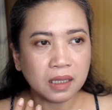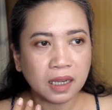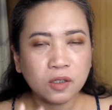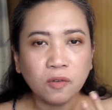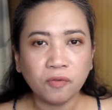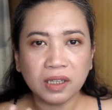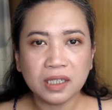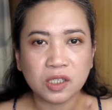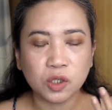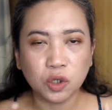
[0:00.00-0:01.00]
I do feel
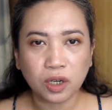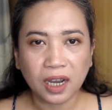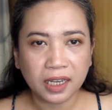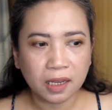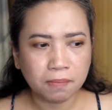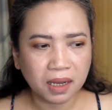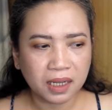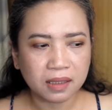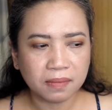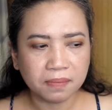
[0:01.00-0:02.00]
it's drying,
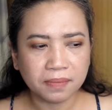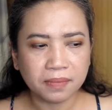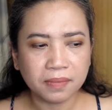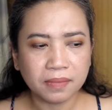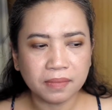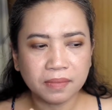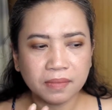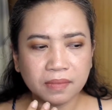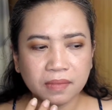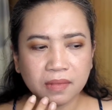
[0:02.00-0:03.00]
but
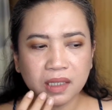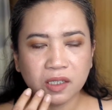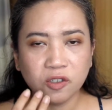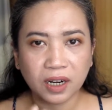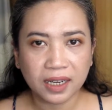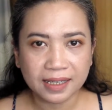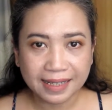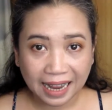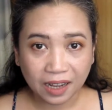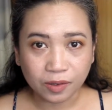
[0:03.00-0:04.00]
it's drying
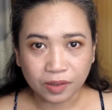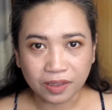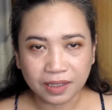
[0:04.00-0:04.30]
down.